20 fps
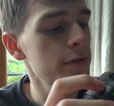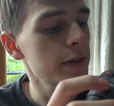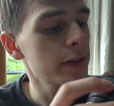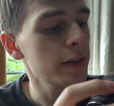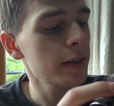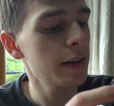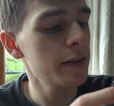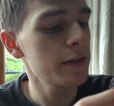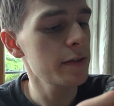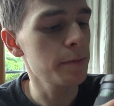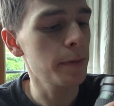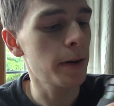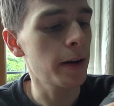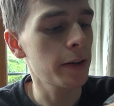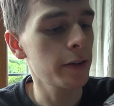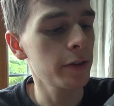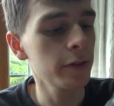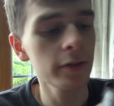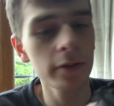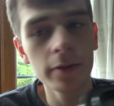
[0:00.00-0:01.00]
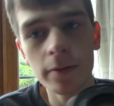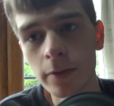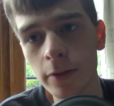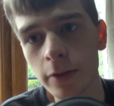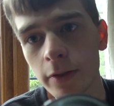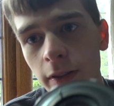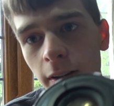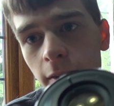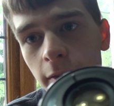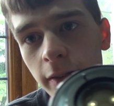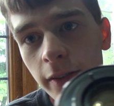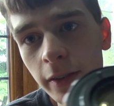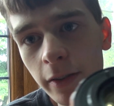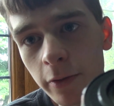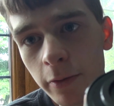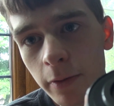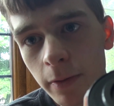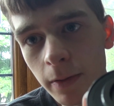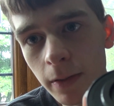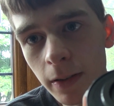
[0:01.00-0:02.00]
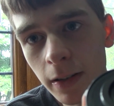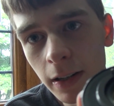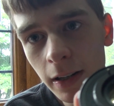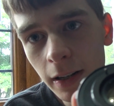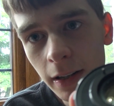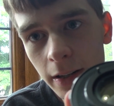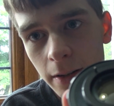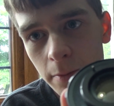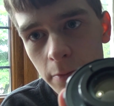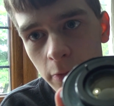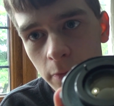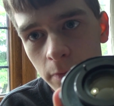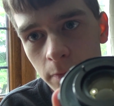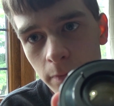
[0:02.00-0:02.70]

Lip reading: this lens back on, looks like there's a little clip